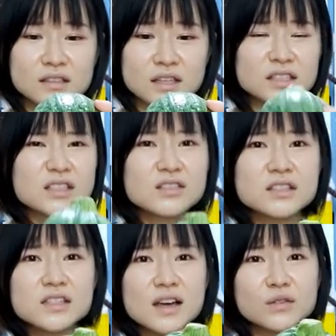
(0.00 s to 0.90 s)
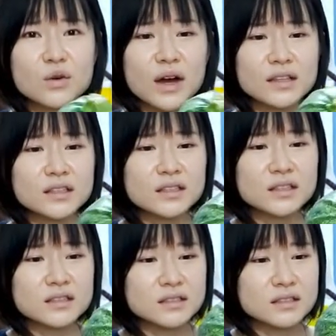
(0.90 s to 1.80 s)
I seriously have no idea.
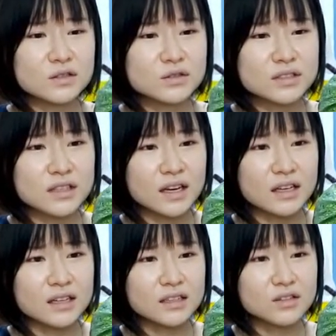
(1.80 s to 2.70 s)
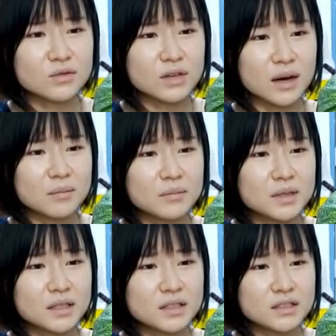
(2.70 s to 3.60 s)
It looks like
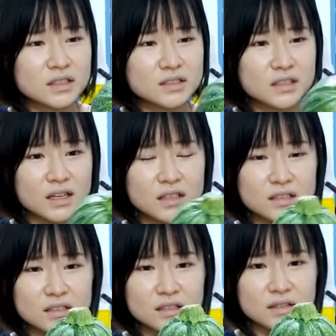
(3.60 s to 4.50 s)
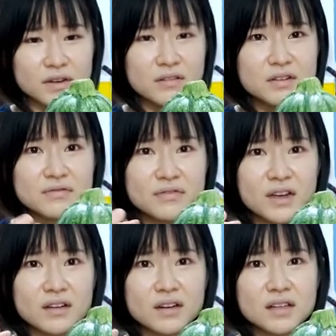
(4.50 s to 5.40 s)
cucumber, just that it's a very
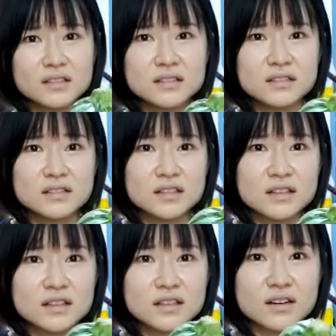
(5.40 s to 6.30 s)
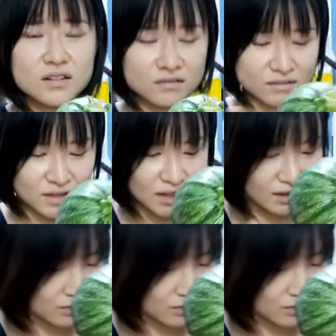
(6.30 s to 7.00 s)
fat one. I